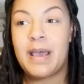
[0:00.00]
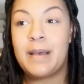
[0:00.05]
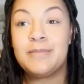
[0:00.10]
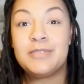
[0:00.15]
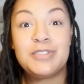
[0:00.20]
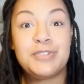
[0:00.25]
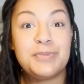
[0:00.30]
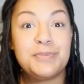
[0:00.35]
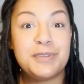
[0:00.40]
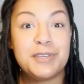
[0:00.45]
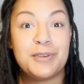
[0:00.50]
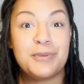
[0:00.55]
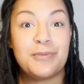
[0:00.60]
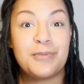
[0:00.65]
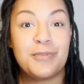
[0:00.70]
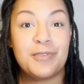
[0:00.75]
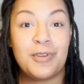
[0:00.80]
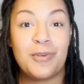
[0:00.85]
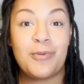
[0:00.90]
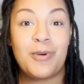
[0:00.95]
I'm assuming
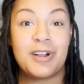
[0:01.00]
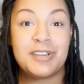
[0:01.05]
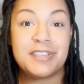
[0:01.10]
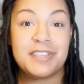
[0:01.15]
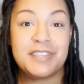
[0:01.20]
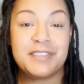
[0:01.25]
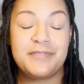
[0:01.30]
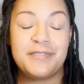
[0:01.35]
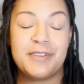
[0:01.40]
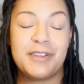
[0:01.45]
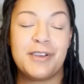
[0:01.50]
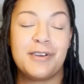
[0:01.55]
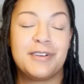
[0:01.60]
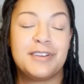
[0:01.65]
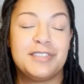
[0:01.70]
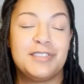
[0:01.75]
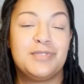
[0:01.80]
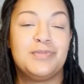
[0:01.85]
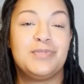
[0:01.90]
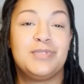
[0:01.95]
you're watching this video because you